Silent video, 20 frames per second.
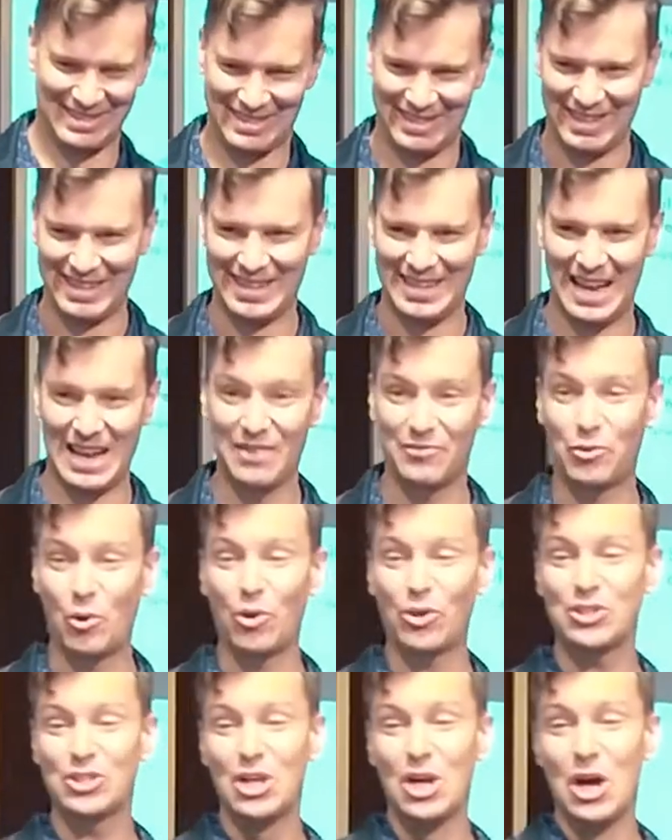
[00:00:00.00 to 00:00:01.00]
and of
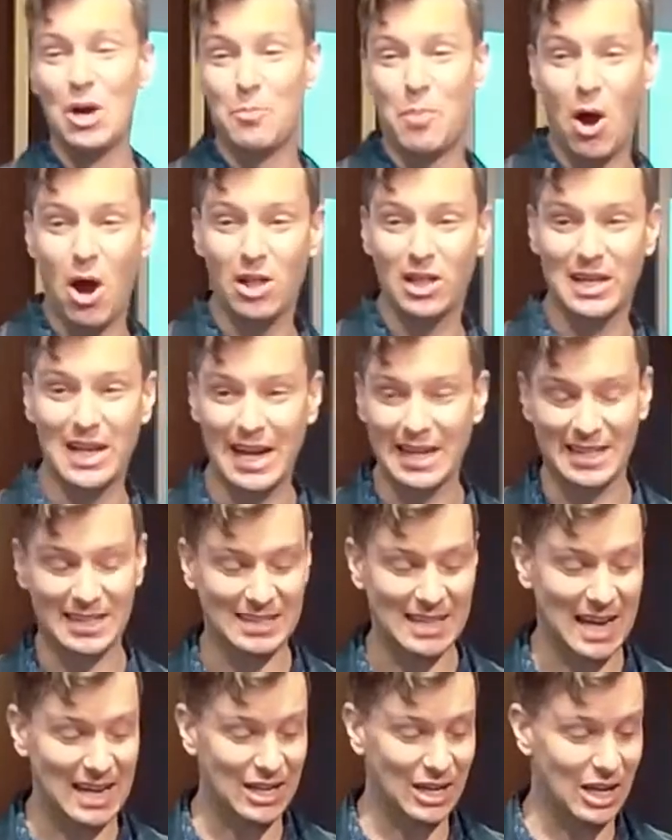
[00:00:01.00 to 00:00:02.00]
course, Paul and I
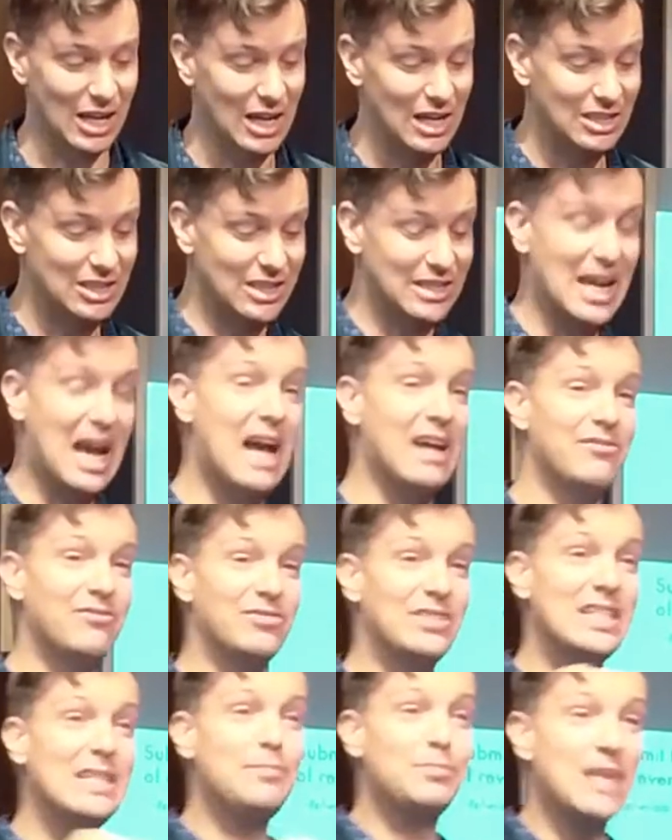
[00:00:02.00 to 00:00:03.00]
decided to dive
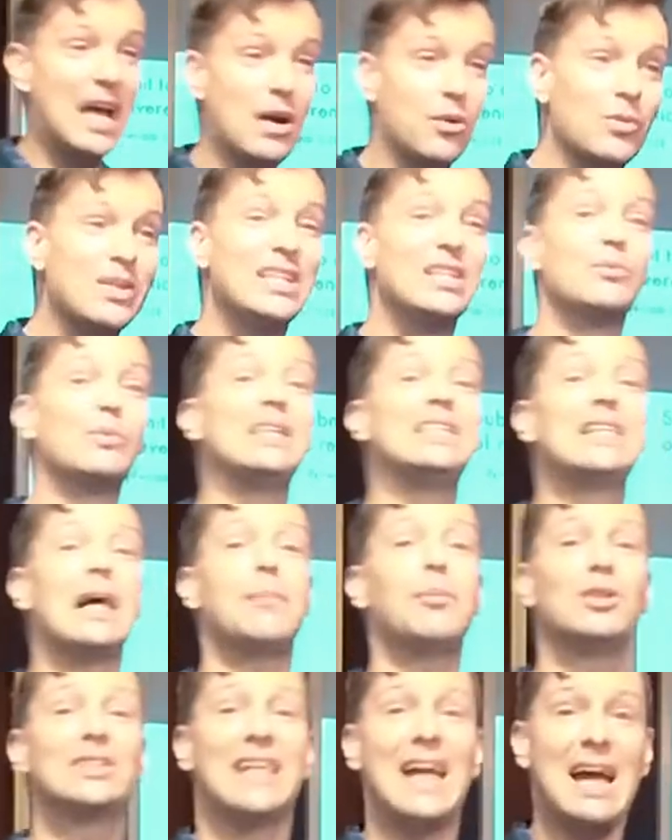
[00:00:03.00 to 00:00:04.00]
deep down. We double
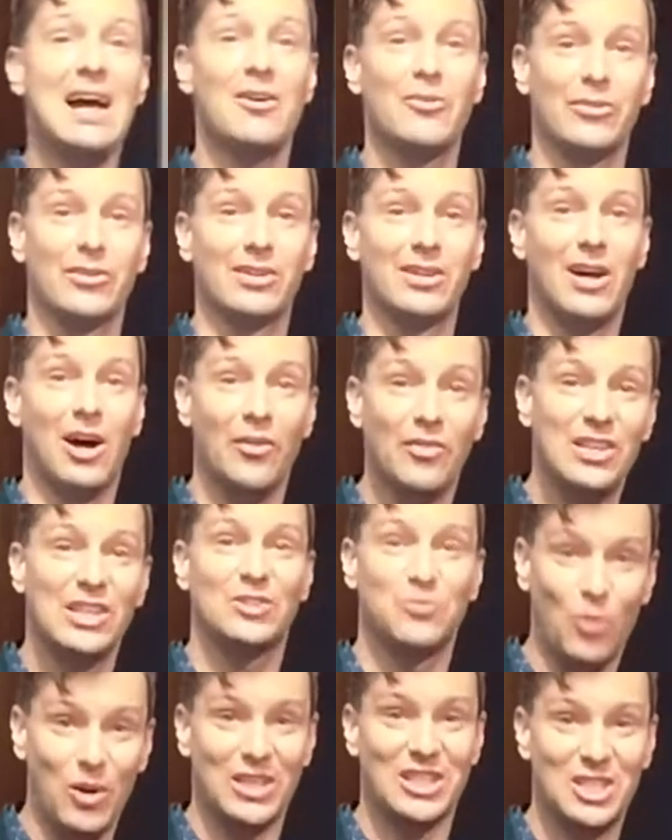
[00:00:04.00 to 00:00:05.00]
down on this
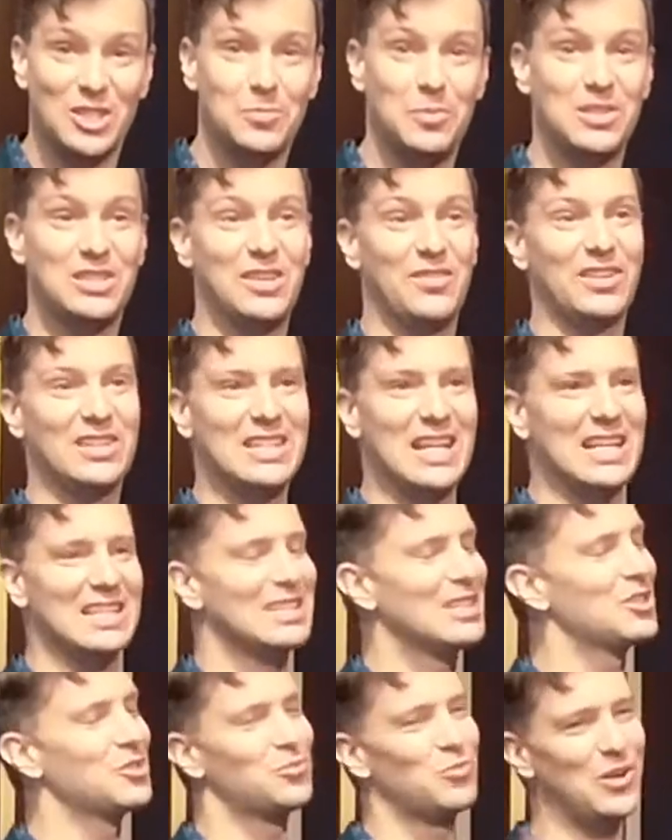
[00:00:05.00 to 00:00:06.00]
one specific test
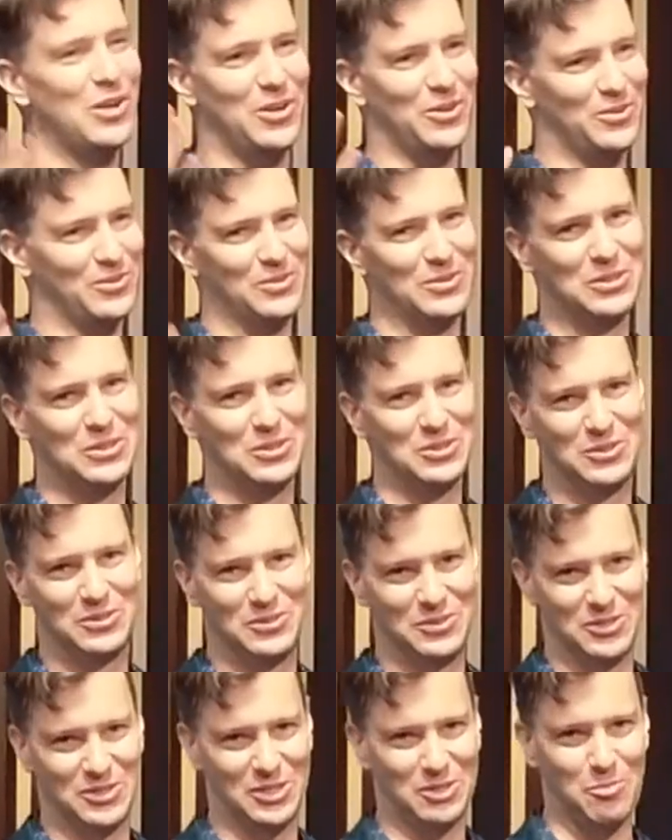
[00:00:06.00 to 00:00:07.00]
because we're
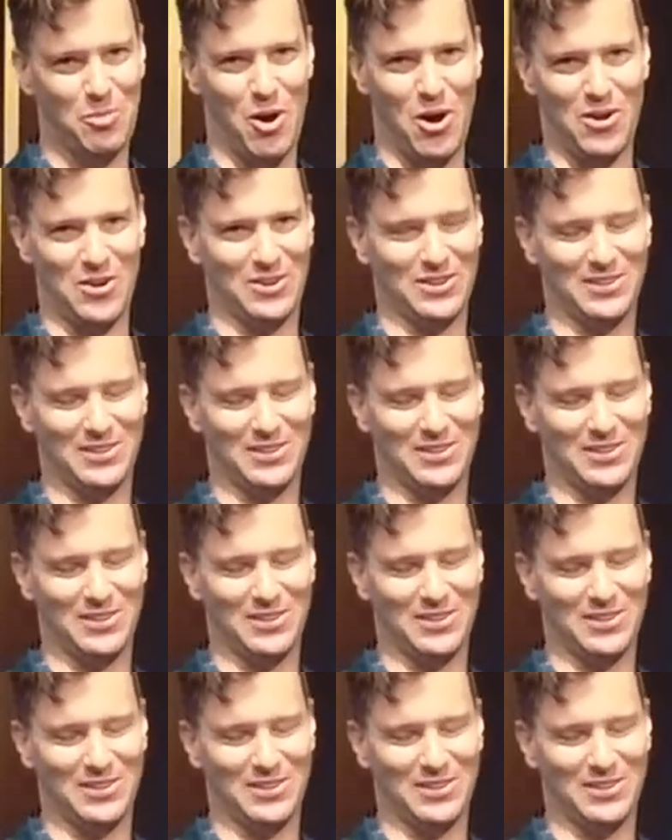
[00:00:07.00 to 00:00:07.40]
smart.